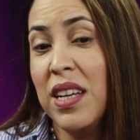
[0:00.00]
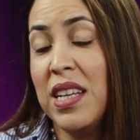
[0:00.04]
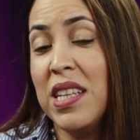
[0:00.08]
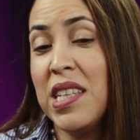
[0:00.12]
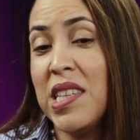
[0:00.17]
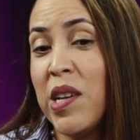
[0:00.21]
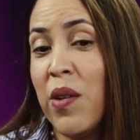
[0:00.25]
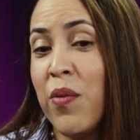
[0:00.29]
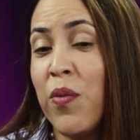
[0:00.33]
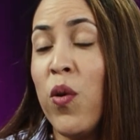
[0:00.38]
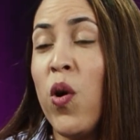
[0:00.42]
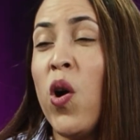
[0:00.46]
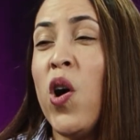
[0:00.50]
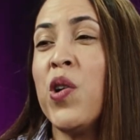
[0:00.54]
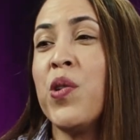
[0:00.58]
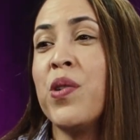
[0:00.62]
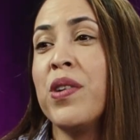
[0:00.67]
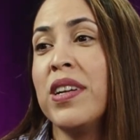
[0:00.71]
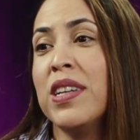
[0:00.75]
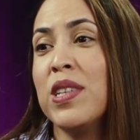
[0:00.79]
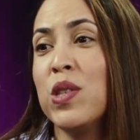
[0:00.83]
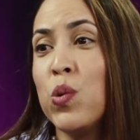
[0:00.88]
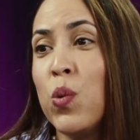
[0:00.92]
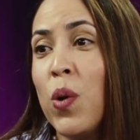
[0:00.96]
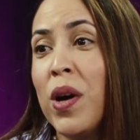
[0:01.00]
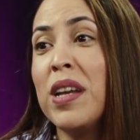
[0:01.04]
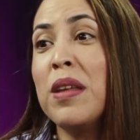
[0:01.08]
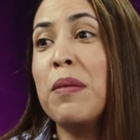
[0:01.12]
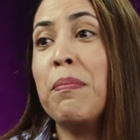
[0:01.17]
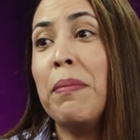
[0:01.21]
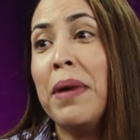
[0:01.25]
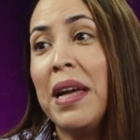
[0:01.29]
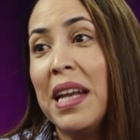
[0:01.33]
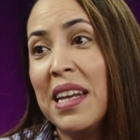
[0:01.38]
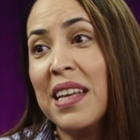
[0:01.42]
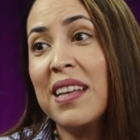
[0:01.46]
$420
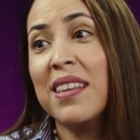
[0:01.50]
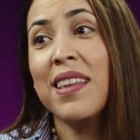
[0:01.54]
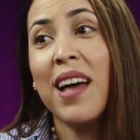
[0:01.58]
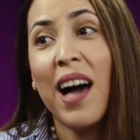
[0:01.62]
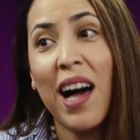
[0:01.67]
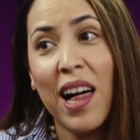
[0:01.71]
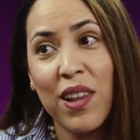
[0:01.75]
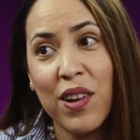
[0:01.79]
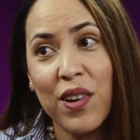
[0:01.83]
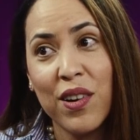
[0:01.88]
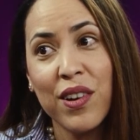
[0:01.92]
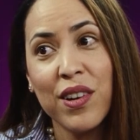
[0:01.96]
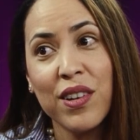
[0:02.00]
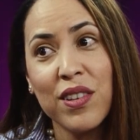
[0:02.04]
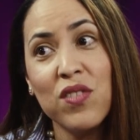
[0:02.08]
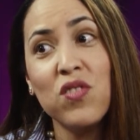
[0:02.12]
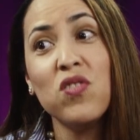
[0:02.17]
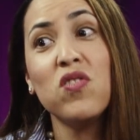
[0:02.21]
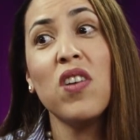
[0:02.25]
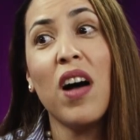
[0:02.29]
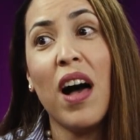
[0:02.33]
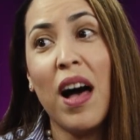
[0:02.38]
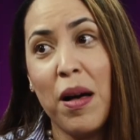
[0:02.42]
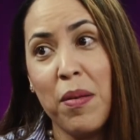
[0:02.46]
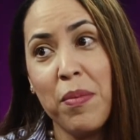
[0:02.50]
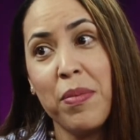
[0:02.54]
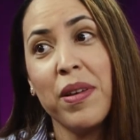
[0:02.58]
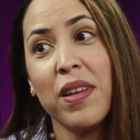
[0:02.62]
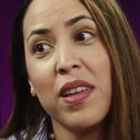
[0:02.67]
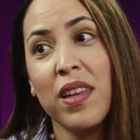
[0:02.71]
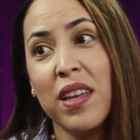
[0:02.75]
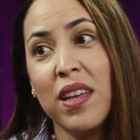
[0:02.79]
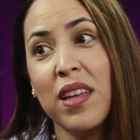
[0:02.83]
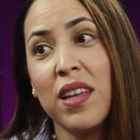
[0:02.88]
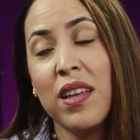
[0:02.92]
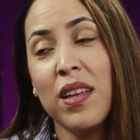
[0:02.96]
million job,
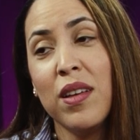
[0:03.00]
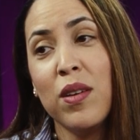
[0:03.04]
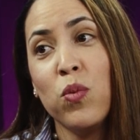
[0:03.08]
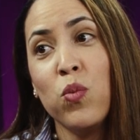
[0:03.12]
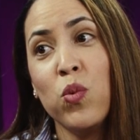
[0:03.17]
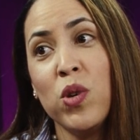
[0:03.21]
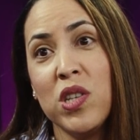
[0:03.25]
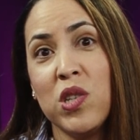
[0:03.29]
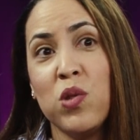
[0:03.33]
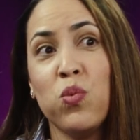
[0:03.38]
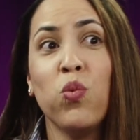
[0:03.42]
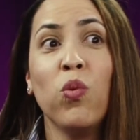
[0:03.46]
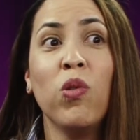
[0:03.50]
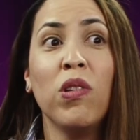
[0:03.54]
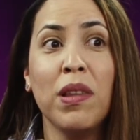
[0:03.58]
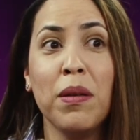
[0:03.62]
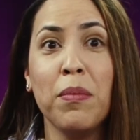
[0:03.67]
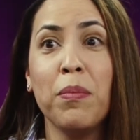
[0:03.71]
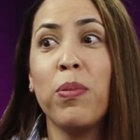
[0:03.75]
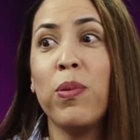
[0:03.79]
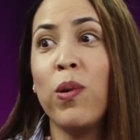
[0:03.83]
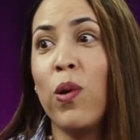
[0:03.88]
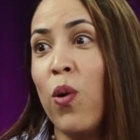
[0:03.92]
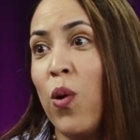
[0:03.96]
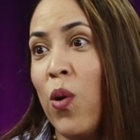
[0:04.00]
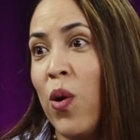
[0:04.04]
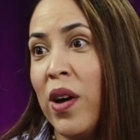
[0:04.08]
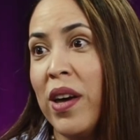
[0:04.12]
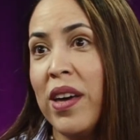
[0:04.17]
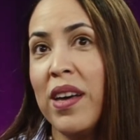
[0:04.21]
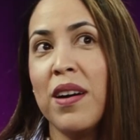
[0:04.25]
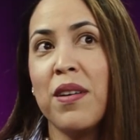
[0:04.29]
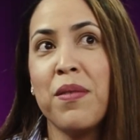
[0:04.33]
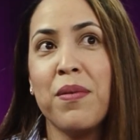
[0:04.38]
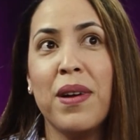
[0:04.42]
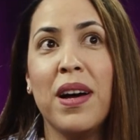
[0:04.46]
which will
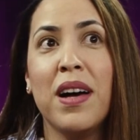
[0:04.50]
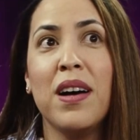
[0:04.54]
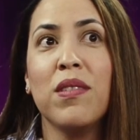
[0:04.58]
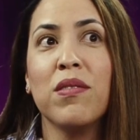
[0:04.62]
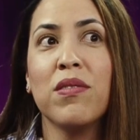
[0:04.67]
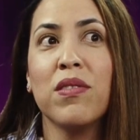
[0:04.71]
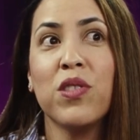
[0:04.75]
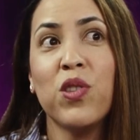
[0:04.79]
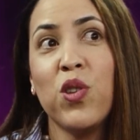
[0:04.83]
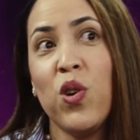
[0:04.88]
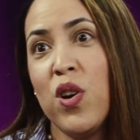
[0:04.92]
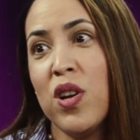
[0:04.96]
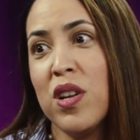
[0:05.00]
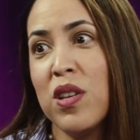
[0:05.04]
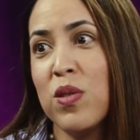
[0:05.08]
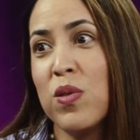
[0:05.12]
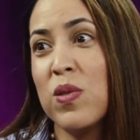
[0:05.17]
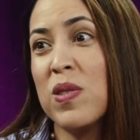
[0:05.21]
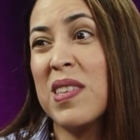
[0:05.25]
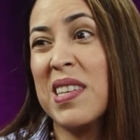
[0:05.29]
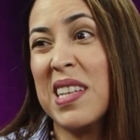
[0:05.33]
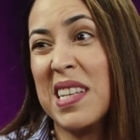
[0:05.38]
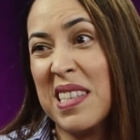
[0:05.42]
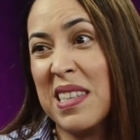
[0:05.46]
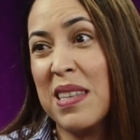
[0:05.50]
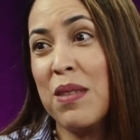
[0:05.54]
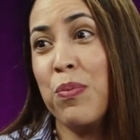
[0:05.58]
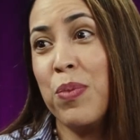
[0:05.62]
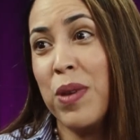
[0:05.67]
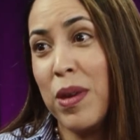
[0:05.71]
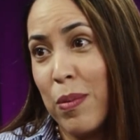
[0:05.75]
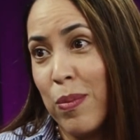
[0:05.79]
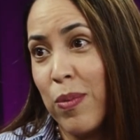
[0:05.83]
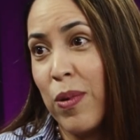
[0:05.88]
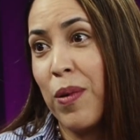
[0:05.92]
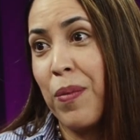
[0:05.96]
employ around 30 to 60
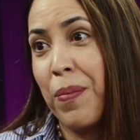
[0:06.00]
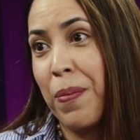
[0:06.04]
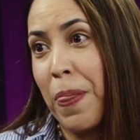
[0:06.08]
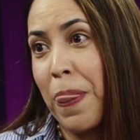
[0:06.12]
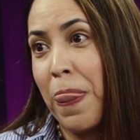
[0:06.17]
people.